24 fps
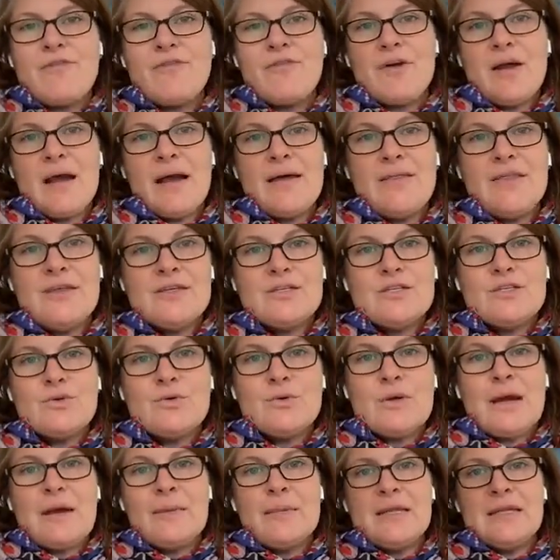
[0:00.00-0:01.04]
For others, you'll
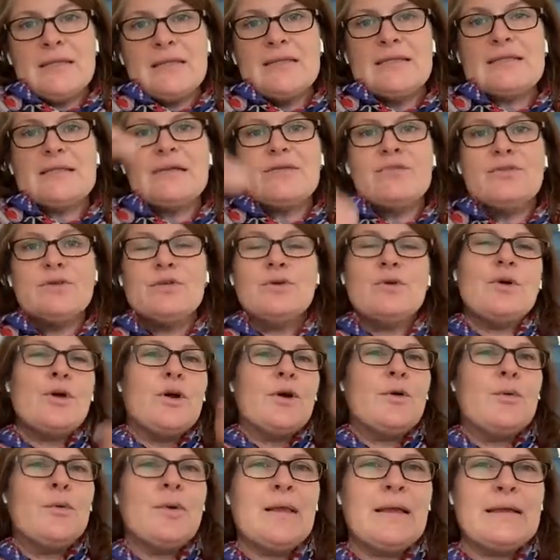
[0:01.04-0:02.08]
come in at this level and you'll
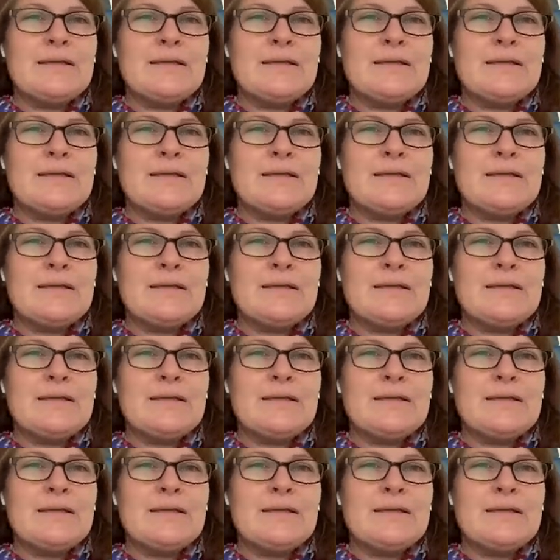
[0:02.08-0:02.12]
go, well,